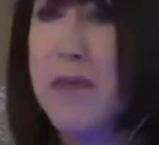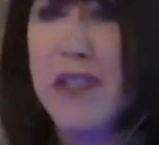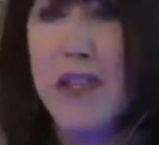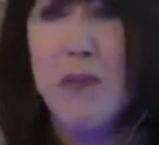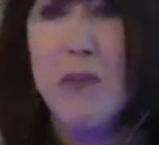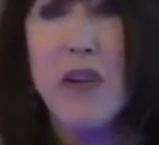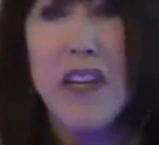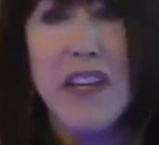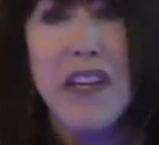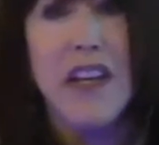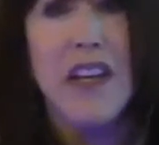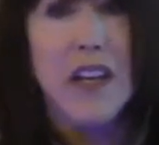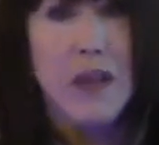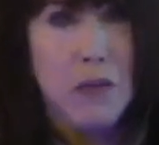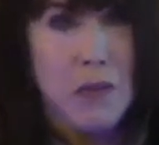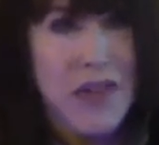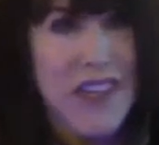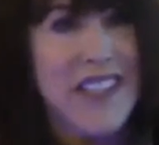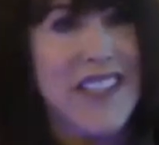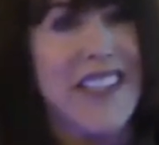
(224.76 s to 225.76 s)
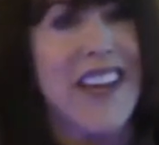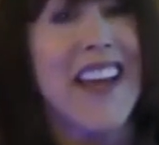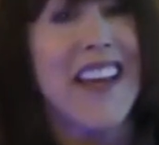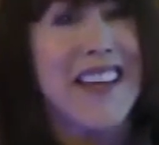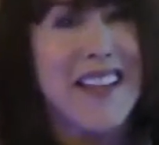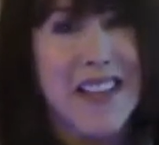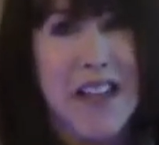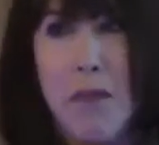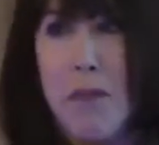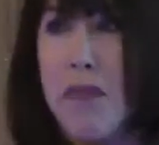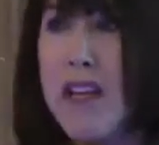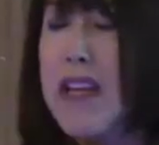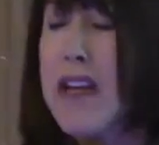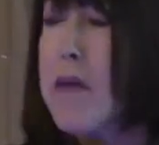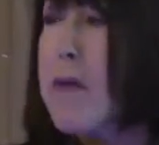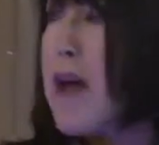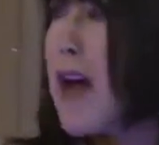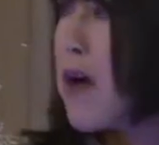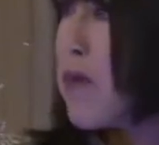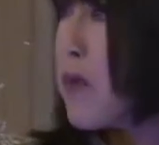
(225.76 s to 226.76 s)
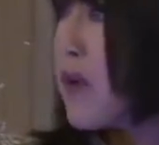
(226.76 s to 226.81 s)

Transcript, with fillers: So we say something about